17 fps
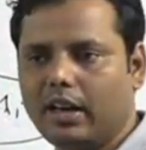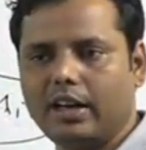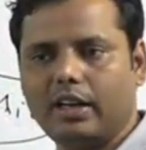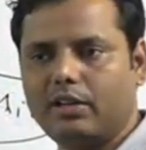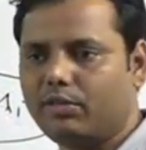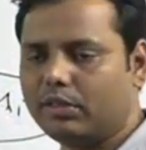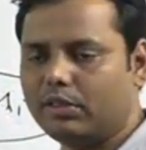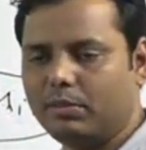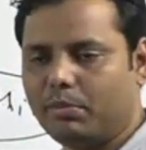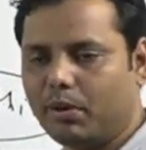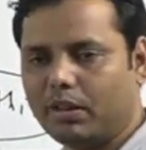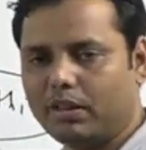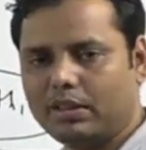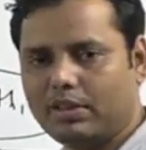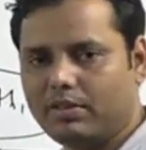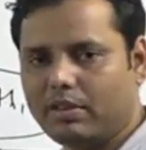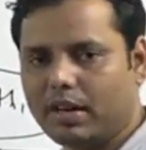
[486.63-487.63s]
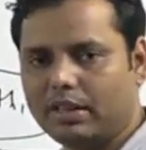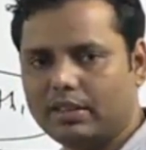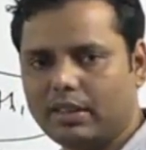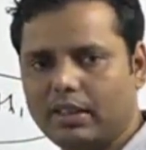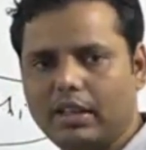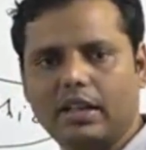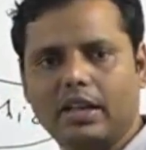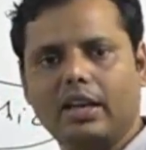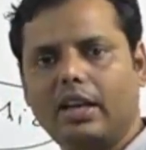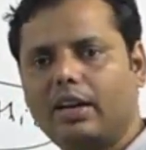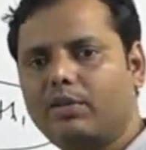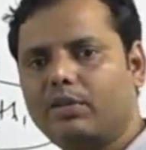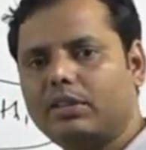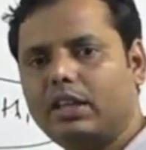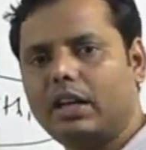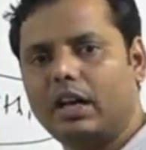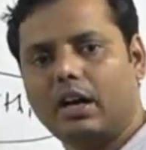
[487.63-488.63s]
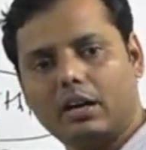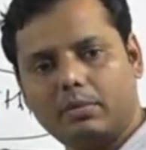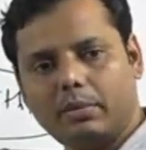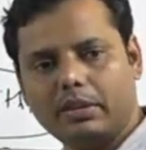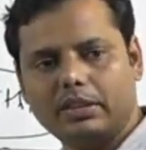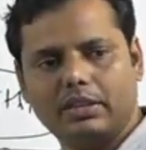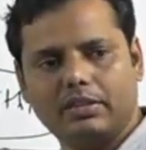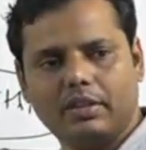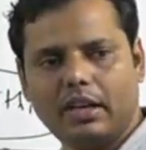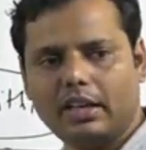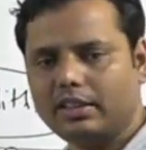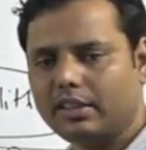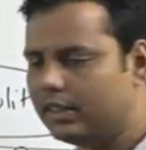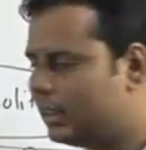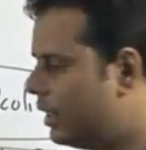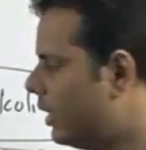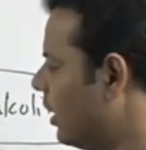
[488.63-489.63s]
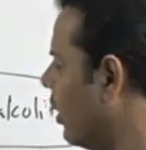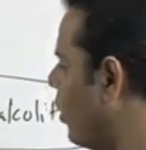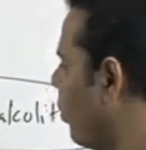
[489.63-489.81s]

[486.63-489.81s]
right, it was a bronze civilization, it was an urban civilization.